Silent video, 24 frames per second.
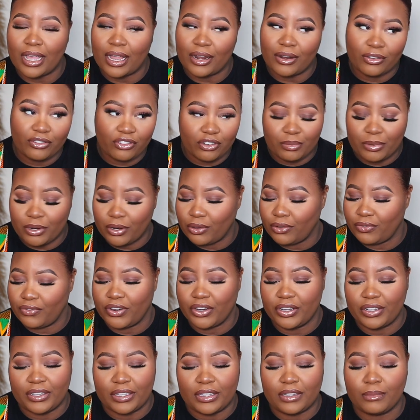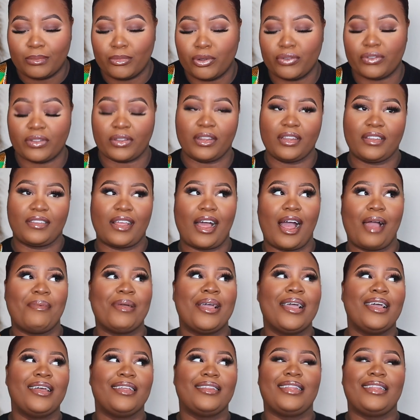Y'all know Jo Malone fragrances, most of the time,